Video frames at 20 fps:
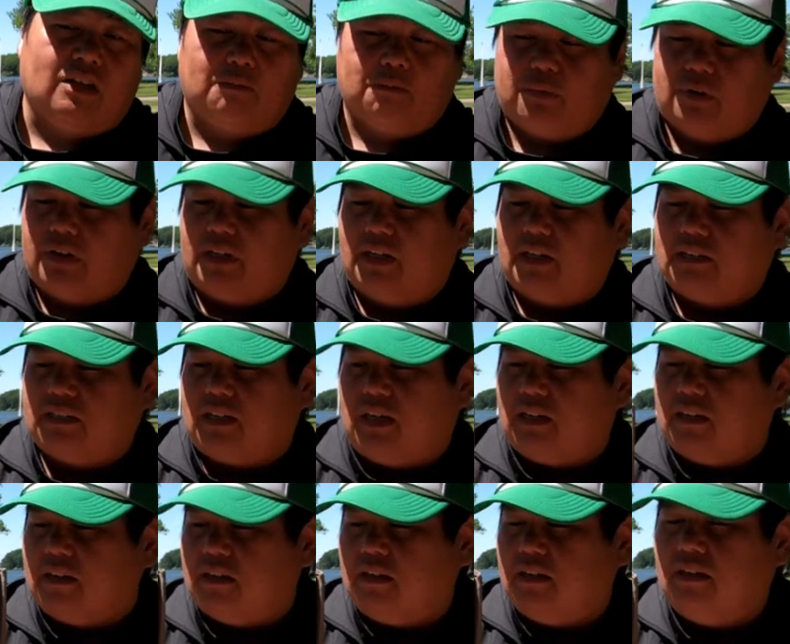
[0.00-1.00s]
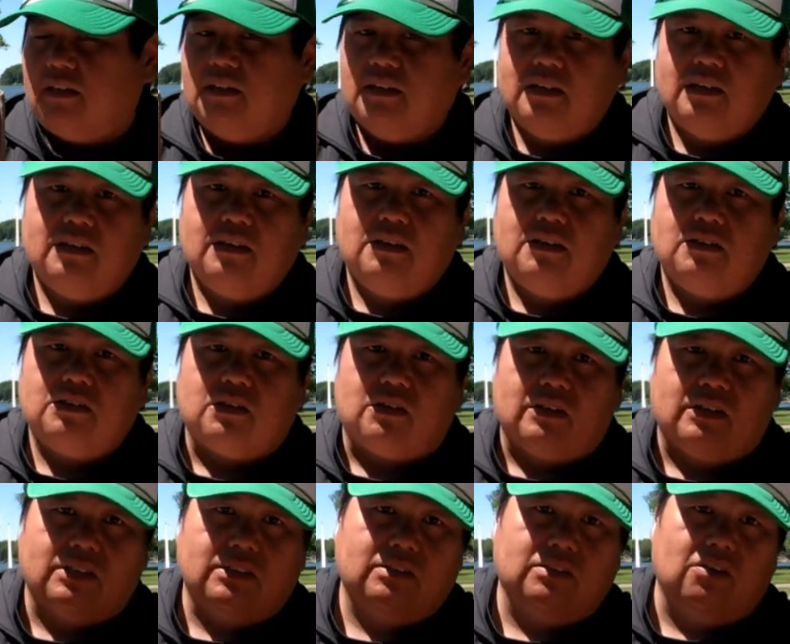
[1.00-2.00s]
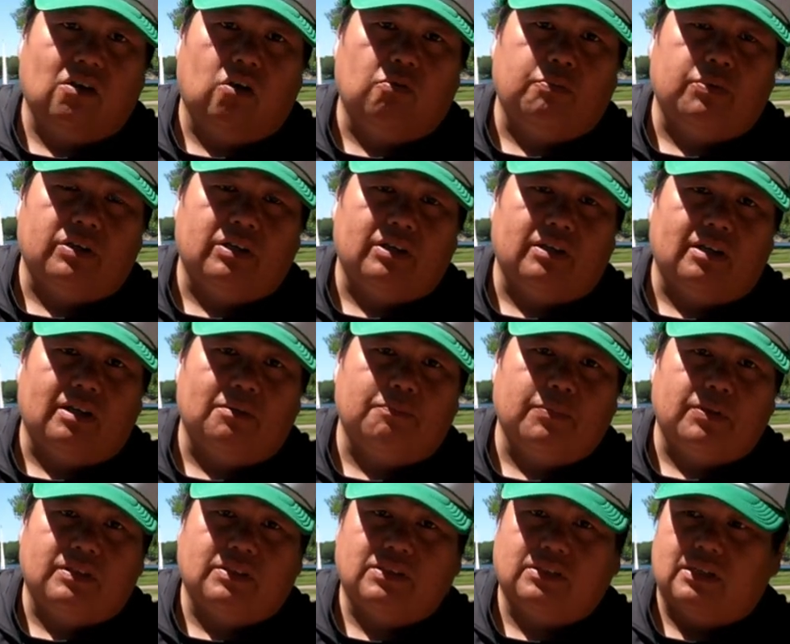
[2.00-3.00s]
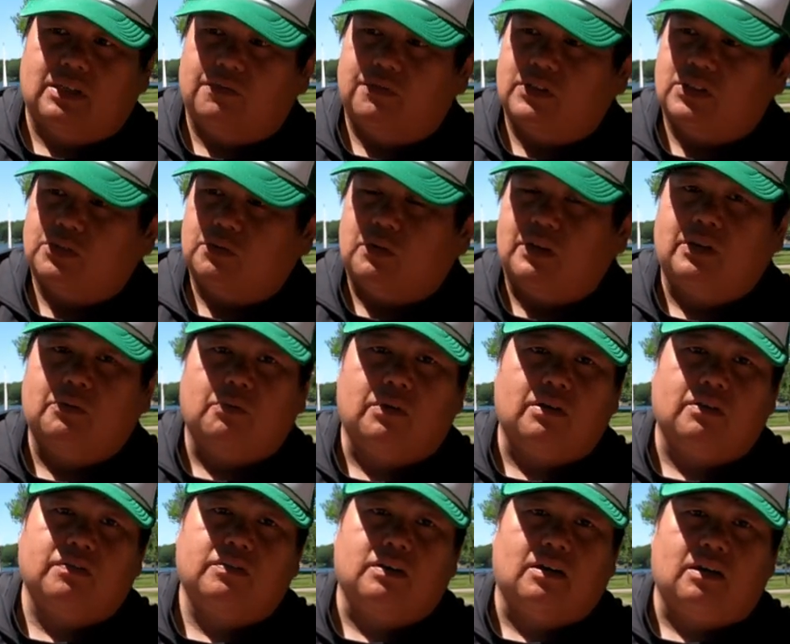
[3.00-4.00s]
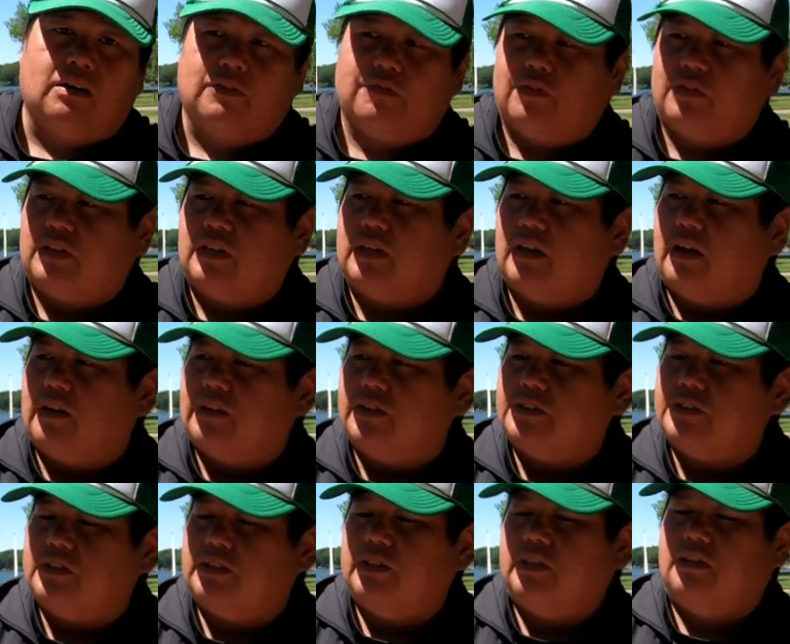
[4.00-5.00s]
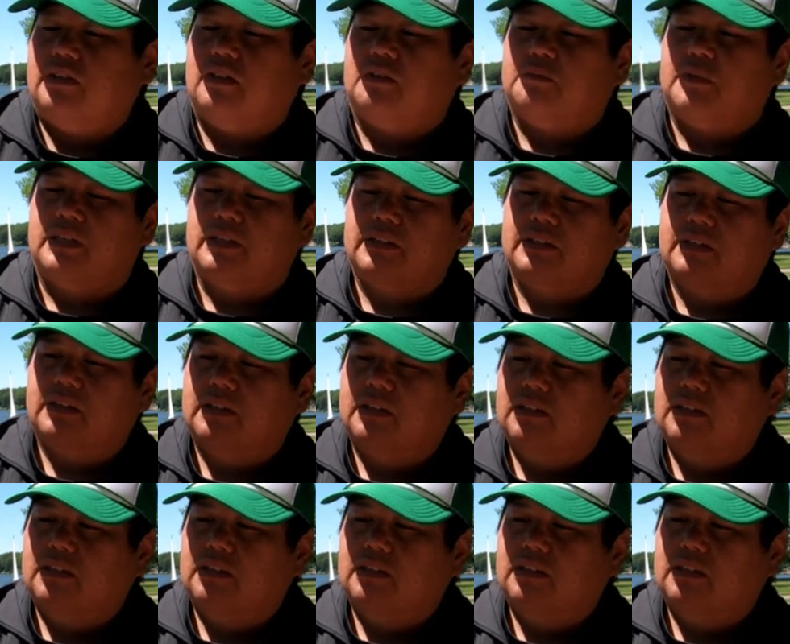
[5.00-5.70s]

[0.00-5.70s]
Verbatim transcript: I'm pretty excited so let's open it up and see if it's really worth the $150 a month